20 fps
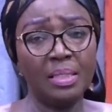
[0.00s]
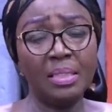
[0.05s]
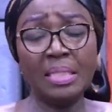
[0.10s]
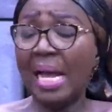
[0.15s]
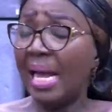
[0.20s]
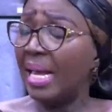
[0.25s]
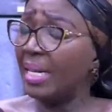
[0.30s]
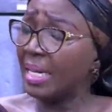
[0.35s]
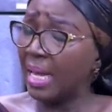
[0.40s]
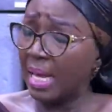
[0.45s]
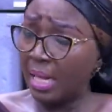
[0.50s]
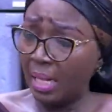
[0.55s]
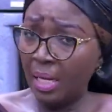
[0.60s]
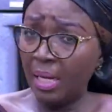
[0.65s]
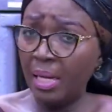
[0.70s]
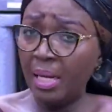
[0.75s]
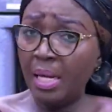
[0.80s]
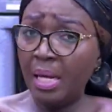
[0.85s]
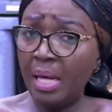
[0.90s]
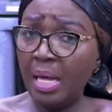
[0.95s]
ye
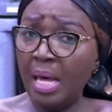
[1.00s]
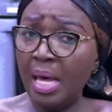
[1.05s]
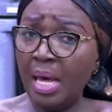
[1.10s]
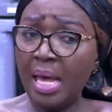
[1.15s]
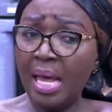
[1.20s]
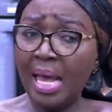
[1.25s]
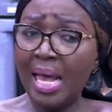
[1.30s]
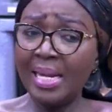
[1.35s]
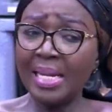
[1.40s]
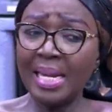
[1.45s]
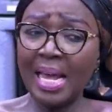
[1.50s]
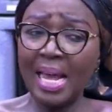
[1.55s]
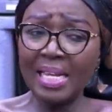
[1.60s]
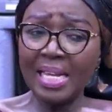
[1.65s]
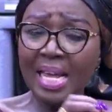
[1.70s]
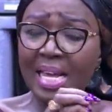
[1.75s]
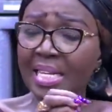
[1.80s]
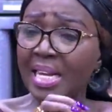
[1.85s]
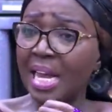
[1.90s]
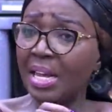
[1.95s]

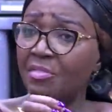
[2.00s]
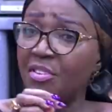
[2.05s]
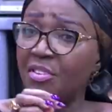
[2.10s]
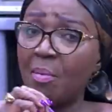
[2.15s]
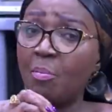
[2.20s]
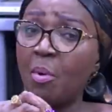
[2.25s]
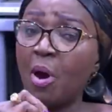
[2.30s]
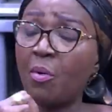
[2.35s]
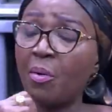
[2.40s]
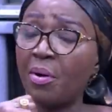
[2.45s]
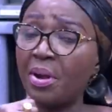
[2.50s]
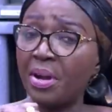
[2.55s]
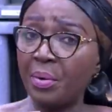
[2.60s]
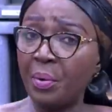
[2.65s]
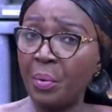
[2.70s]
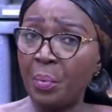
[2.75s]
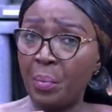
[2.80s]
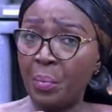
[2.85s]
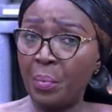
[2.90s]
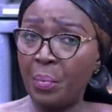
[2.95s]
ye nya di abokwe
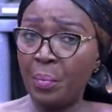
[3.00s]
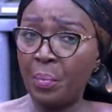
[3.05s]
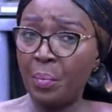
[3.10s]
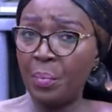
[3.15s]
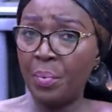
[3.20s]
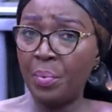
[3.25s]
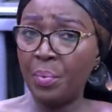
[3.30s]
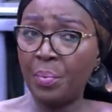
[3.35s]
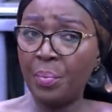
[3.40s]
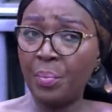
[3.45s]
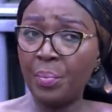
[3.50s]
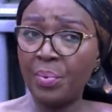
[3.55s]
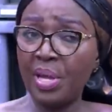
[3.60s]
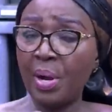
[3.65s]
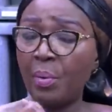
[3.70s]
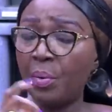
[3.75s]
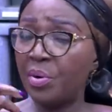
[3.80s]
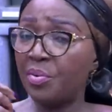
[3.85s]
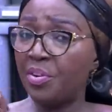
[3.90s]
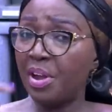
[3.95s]
no
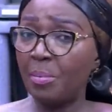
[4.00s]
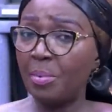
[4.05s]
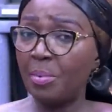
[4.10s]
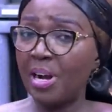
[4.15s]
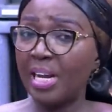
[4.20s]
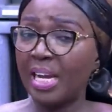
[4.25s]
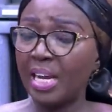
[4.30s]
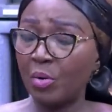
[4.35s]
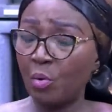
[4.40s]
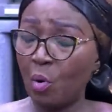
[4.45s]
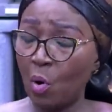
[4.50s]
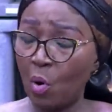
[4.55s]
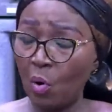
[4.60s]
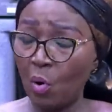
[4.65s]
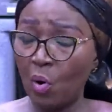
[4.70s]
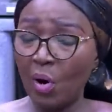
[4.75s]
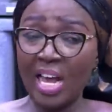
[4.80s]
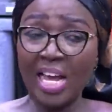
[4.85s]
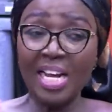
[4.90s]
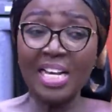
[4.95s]
ye abokwe no ho
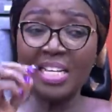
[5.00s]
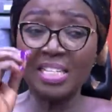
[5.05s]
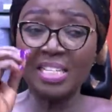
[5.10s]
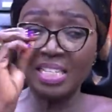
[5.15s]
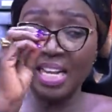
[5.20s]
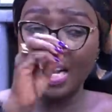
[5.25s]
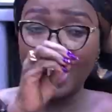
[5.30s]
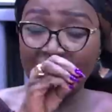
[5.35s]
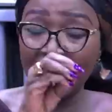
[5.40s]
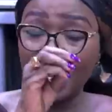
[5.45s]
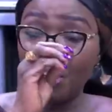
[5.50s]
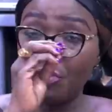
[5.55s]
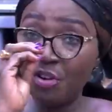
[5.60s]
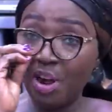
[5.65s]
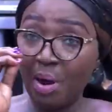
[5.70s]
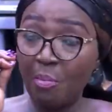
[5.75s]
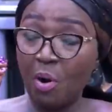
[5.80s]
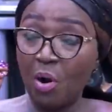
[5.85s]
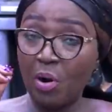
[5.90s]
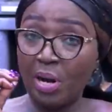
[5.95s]
ene se ye nya di
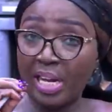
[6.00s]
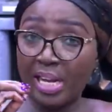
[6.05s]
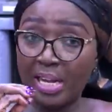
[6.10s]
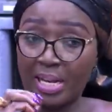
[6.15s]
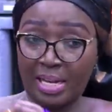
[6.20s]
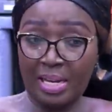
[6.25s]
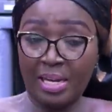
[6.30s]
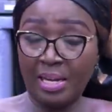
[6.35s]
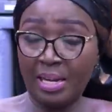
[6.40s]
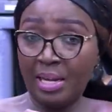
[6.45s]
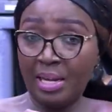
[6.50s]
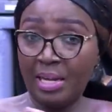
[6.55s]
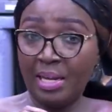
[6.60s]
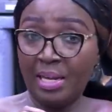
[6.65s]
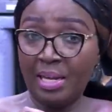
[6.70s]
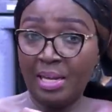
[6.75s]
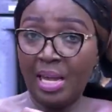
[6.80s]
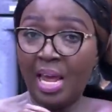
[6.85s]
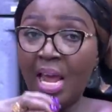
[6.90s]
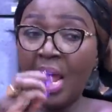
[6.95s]
abokwe
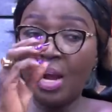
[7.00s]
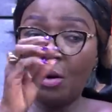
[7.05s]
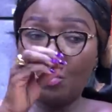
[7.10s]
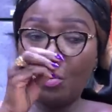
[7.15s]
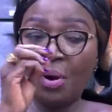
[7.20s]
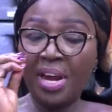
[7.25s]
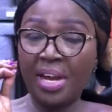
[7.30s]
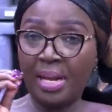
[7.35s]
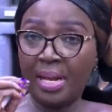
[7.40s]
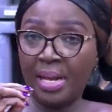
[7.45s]
Queen,